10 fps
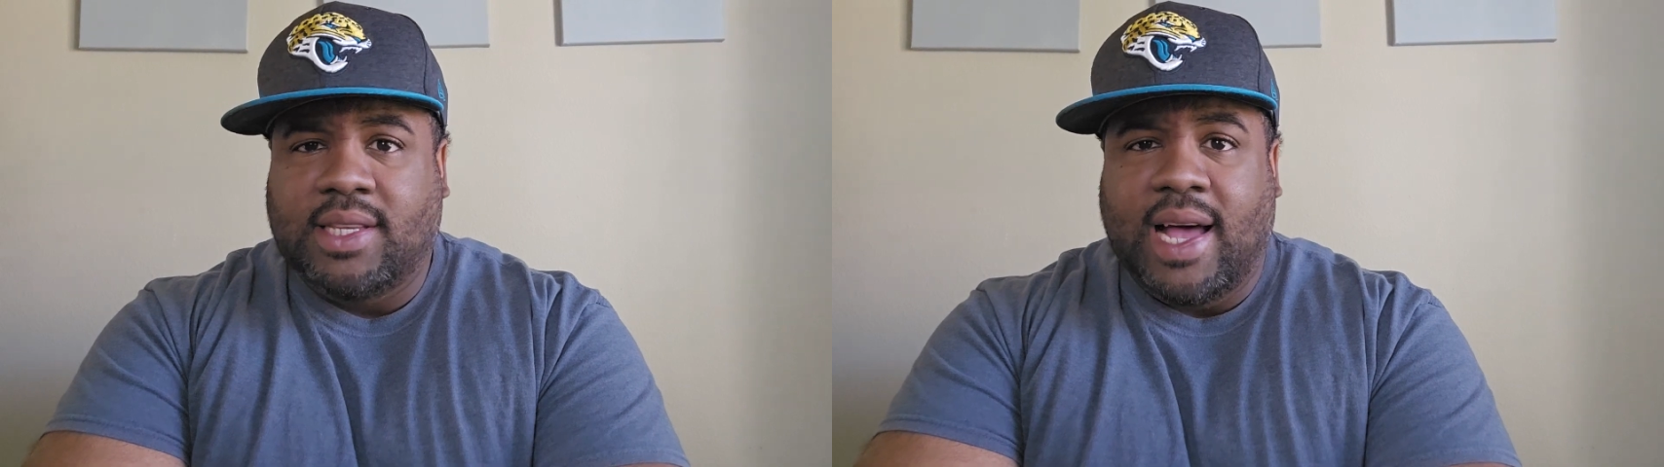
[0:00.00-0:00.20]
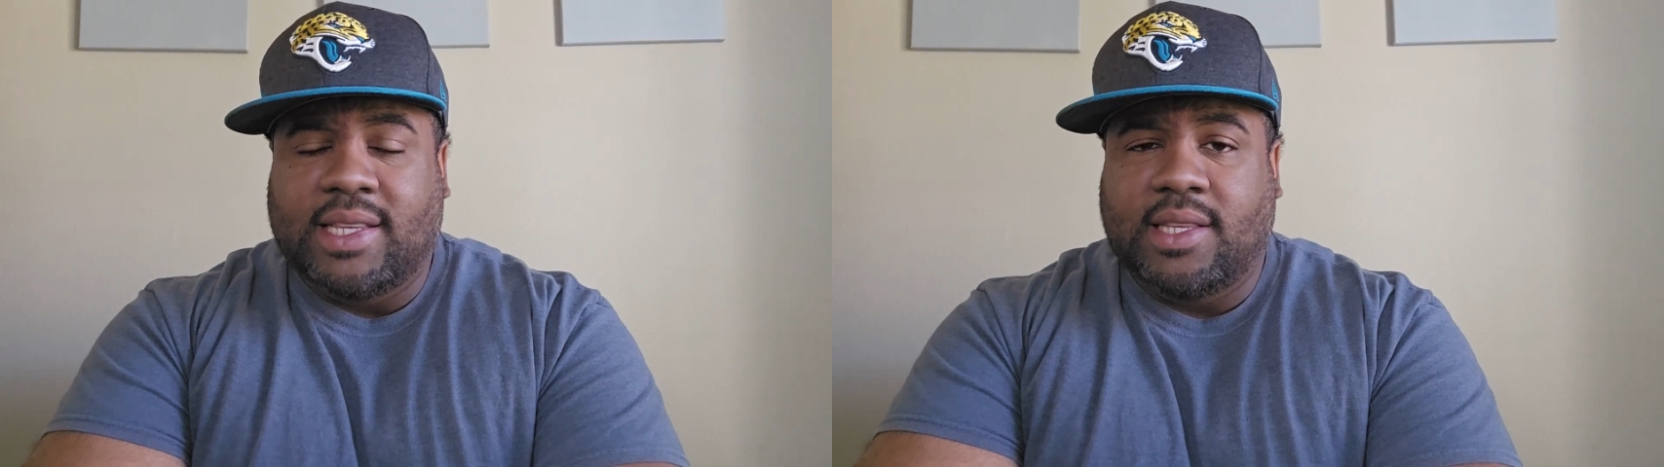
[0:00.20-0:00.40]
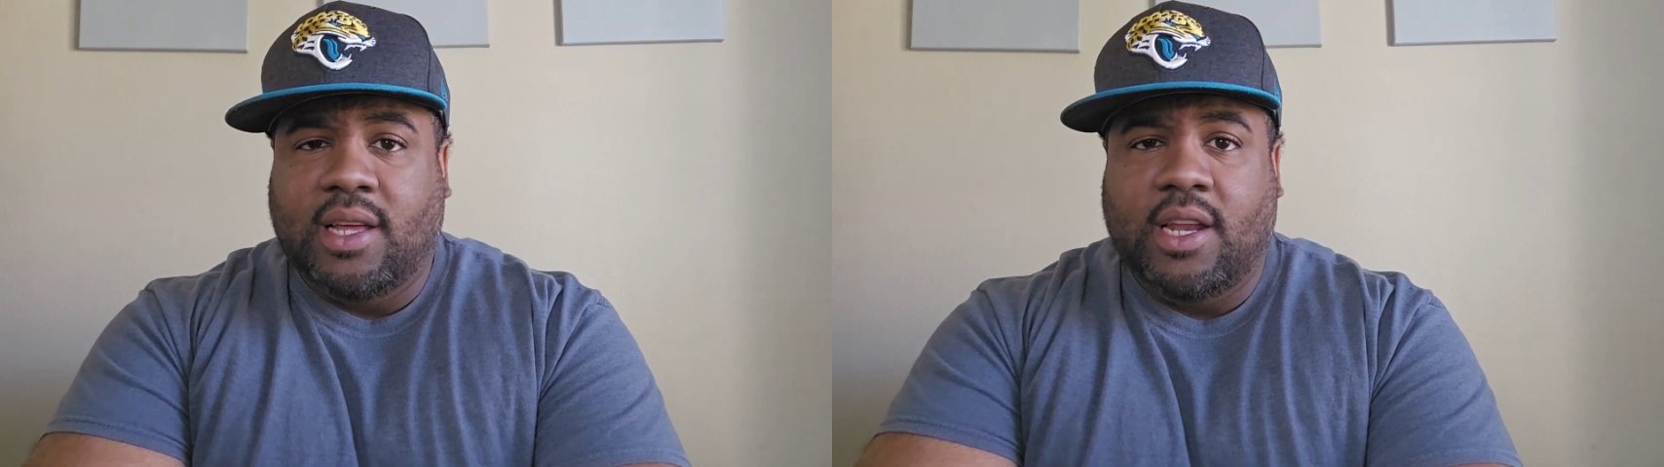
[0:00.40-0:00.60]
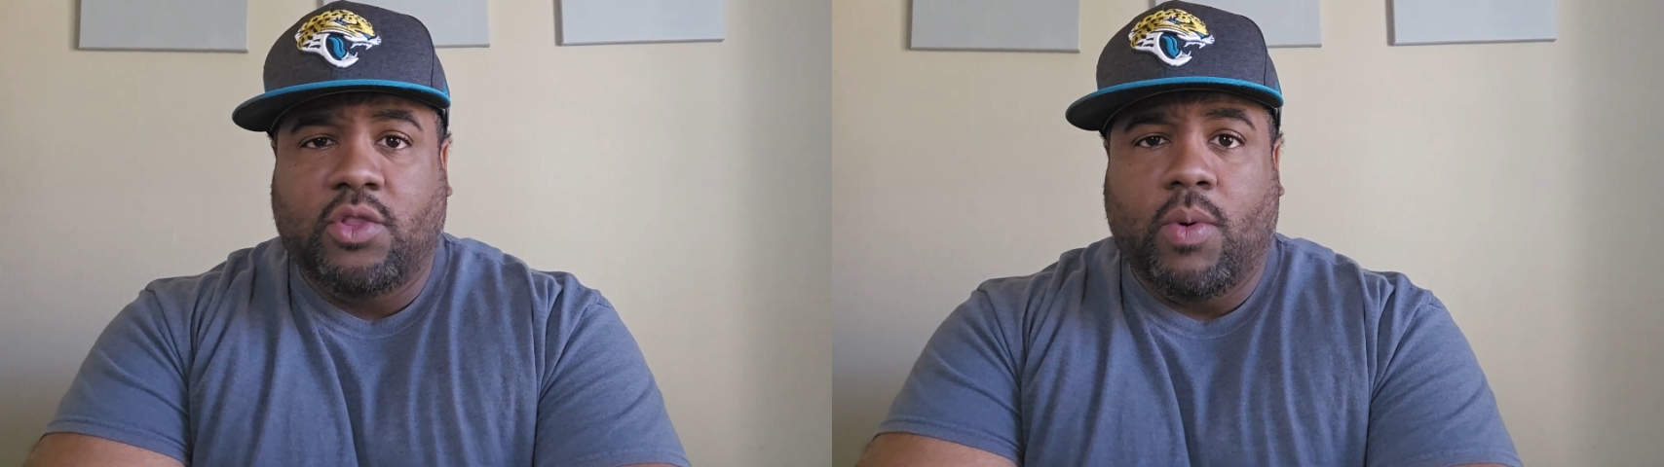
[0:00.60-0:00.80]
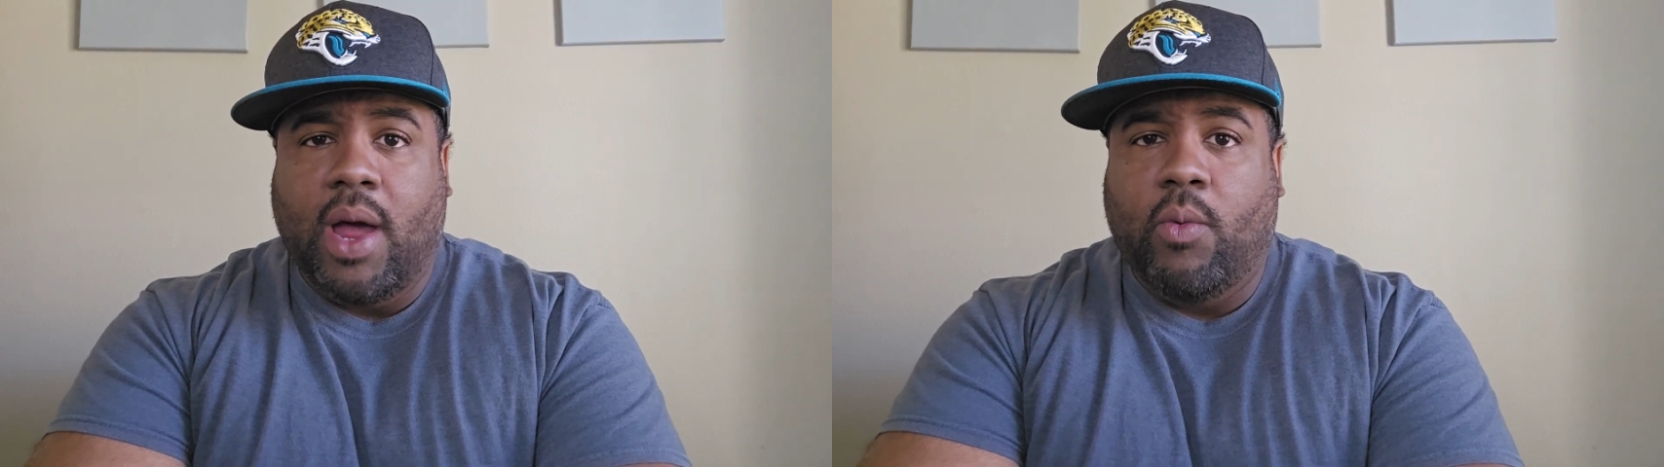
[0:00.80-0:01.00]
his ass and done
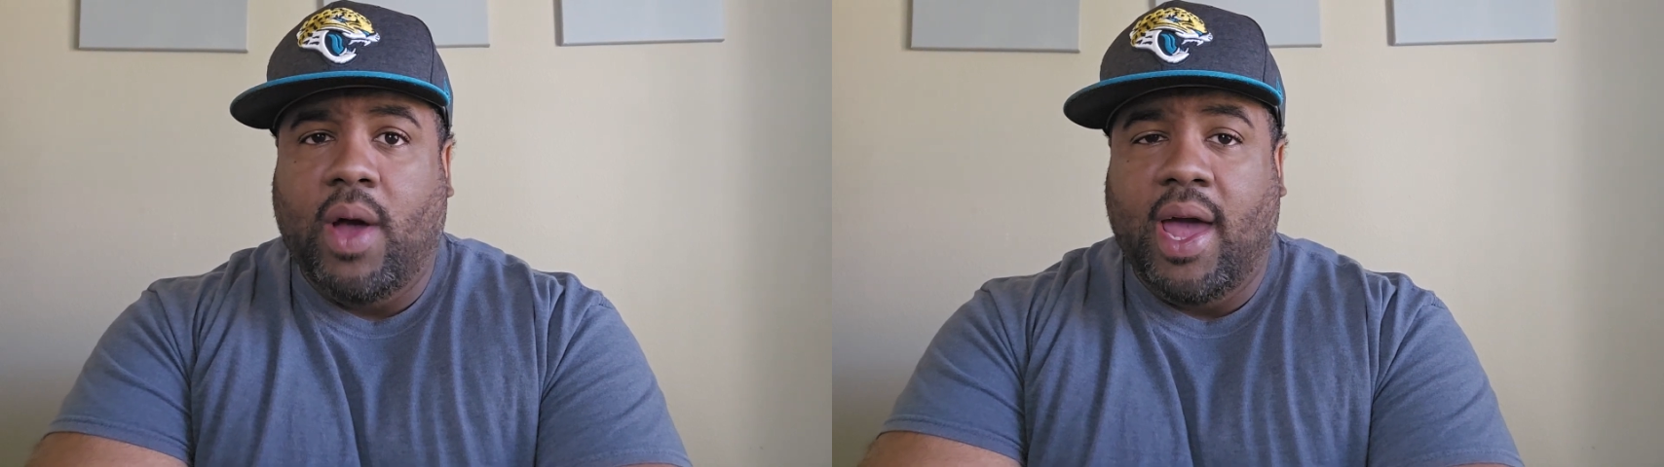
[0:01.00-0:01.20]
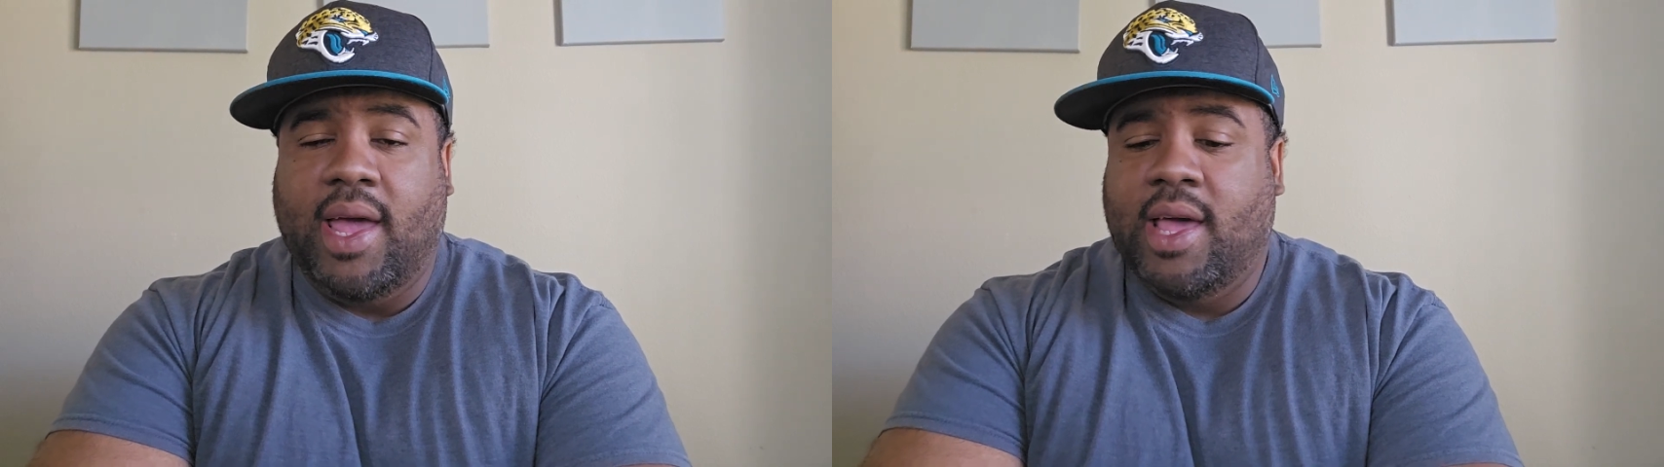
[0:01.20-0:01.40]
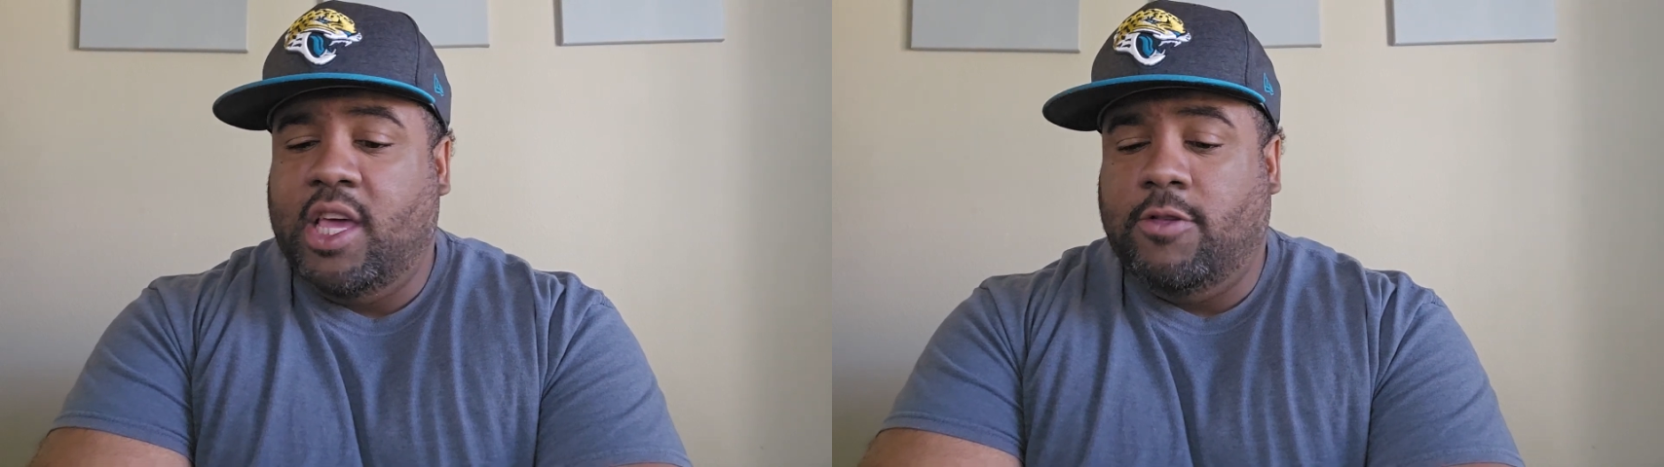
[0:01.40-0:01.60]
it the right way.